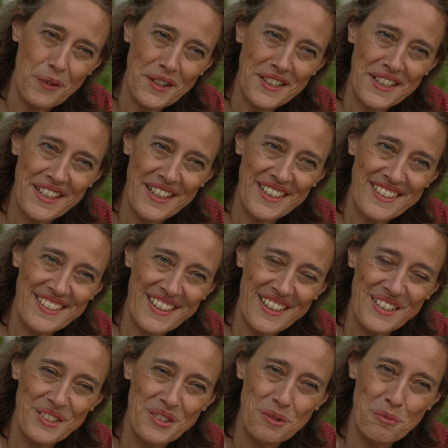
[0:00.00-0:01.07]
what can I
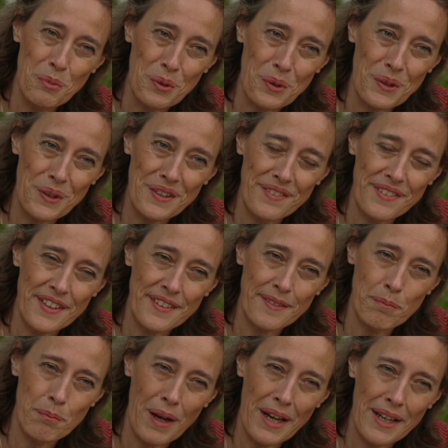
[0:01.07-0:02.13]
tell you more is
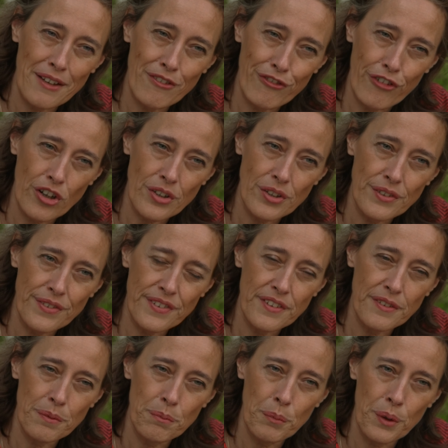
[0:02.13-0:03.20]
that my focus
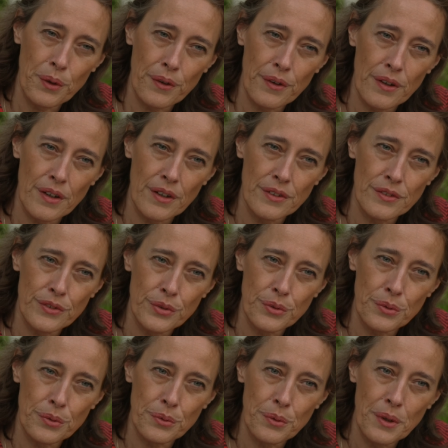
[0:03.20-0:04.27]
is more
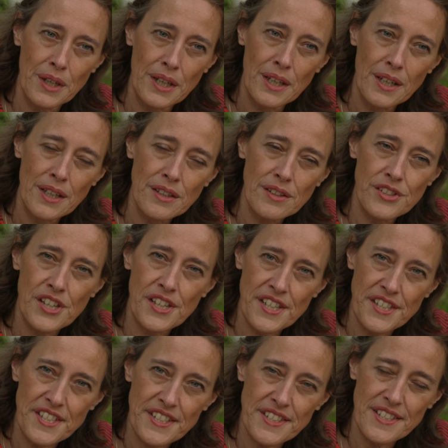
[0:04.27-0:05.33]
onto
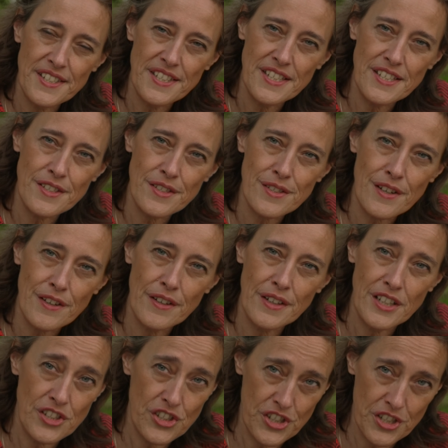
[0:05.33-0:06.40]
genetic diseases
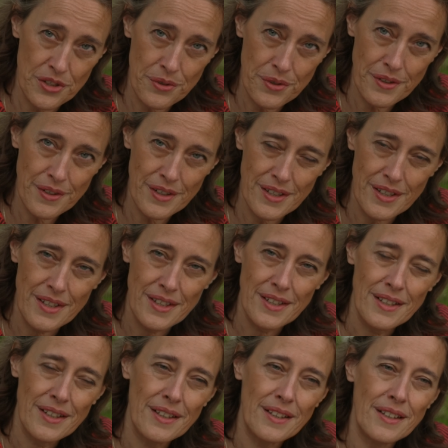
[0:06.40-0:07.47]
in children
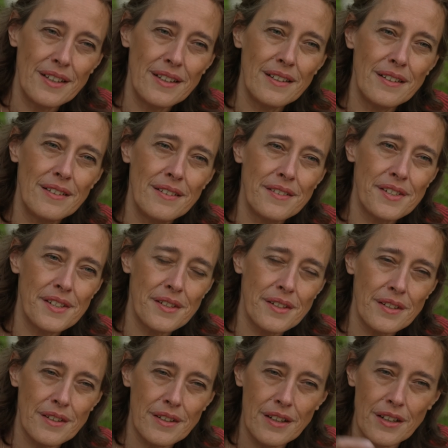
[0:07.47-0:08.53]
and
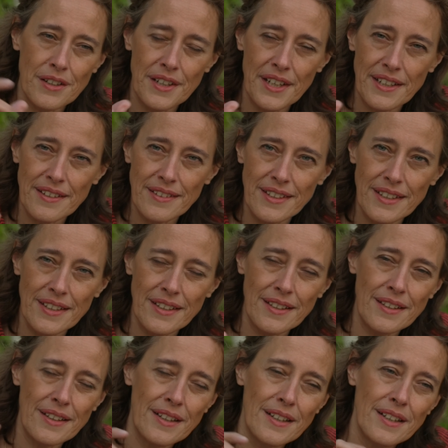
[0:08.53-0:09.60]
uh,
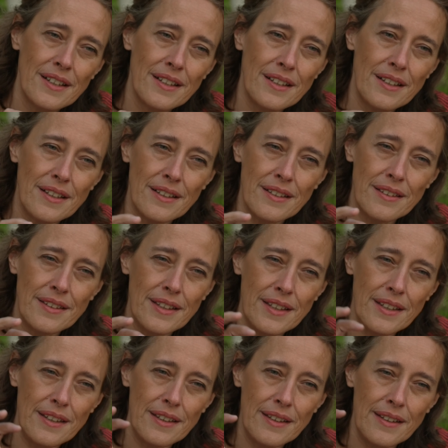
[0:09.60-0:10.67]
connecting uh,
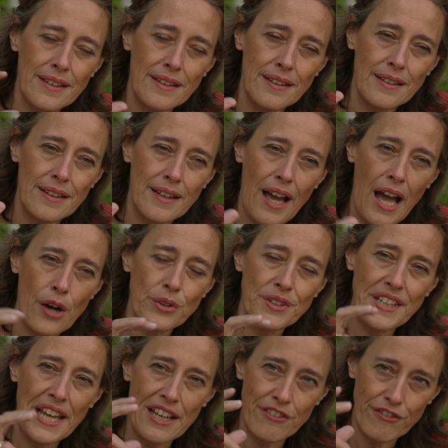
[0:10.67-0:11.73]
the, how
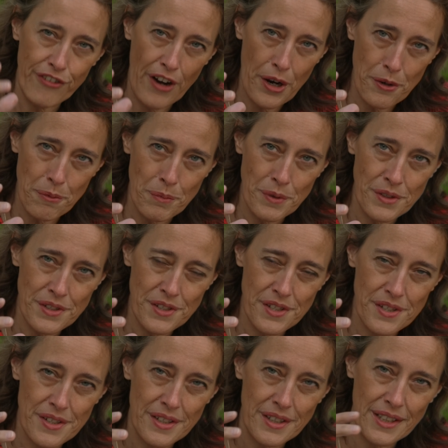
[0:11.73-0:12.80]
the
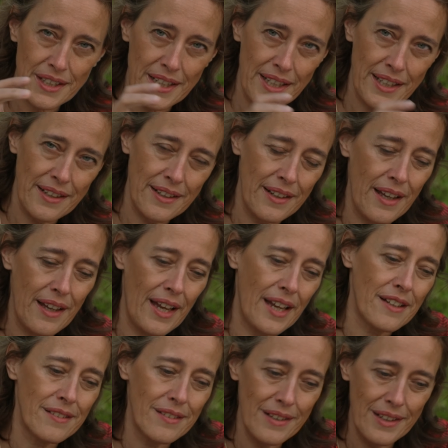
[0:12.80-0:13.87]
environment can
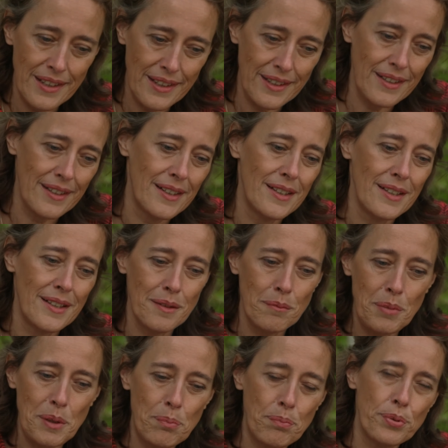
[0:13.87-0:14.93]
actually
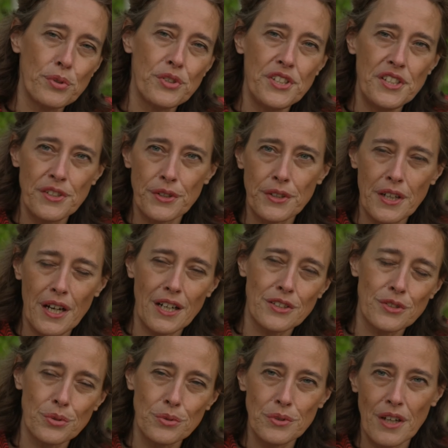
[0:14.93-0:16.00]
be put in the
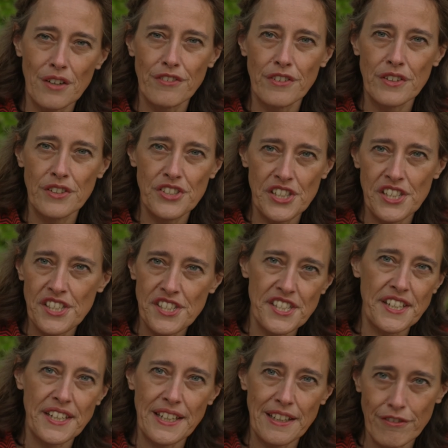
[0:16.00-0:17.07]
cartoon of a
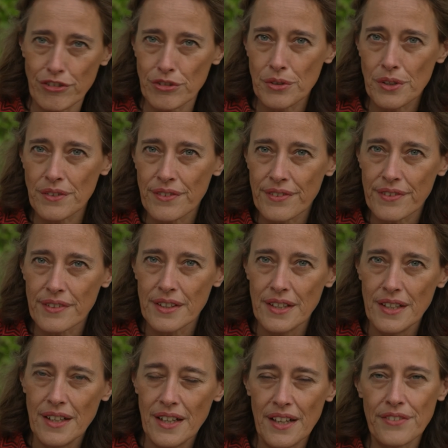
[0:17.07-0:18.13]
genetic influence.
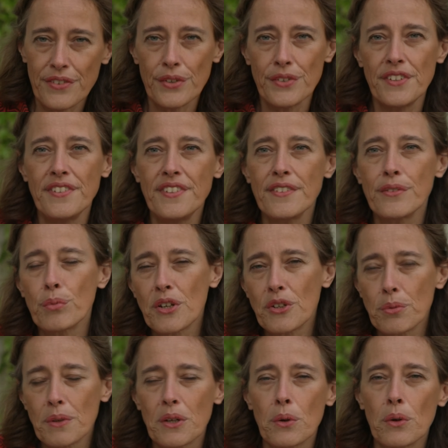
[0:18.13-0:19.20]
And so this is
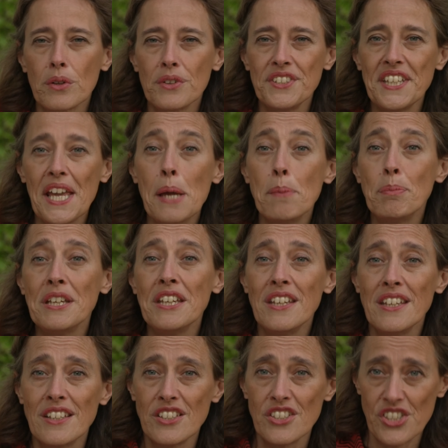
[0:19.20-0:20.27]
what we call the
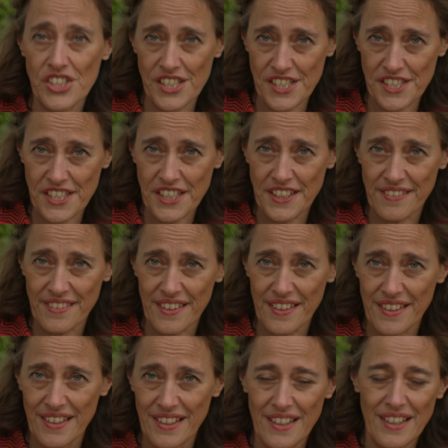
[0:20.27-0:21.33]
epigenetics.
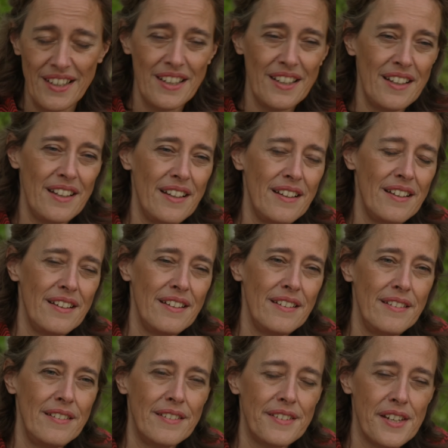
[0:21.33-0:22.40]

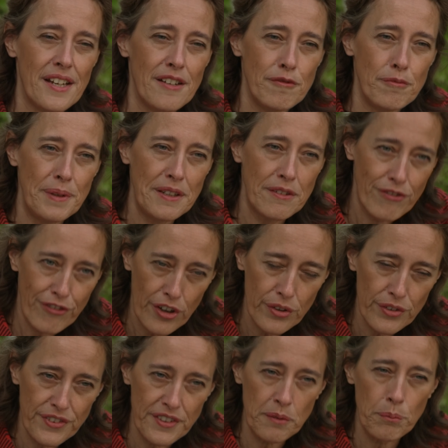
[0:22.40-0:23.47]
And I've been
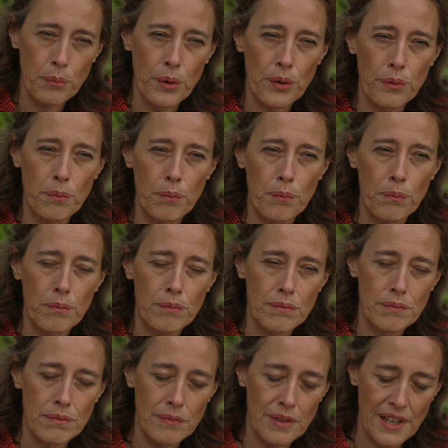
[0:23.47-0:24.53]
focusing more
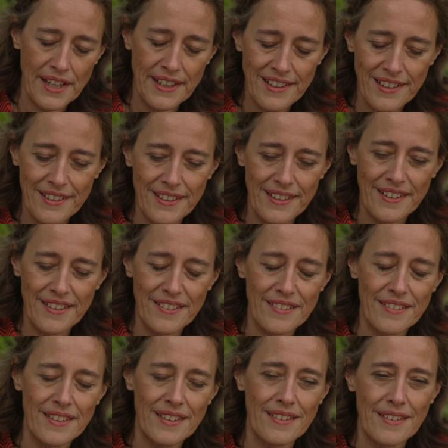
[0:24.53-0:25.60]
um, lately
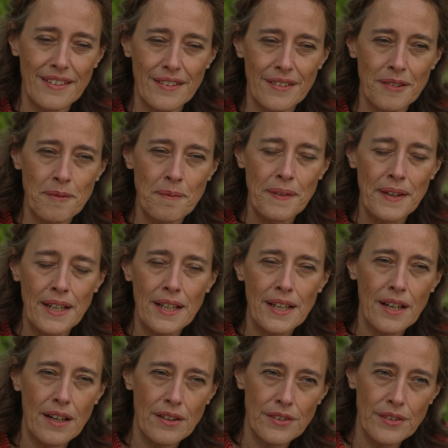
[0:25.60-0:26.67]
in, uh,
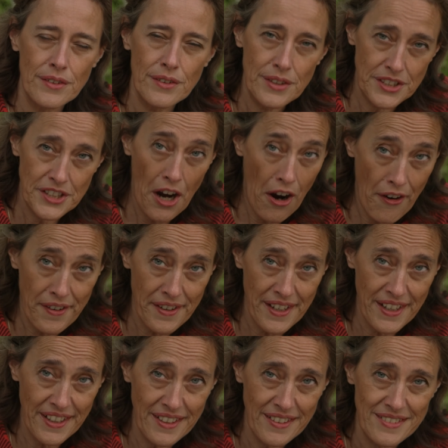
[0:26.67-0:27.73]
on the
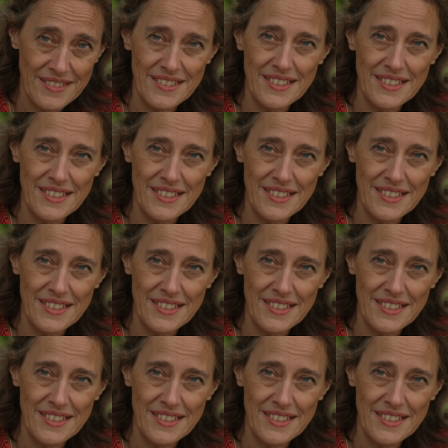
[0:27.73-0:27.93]
RNA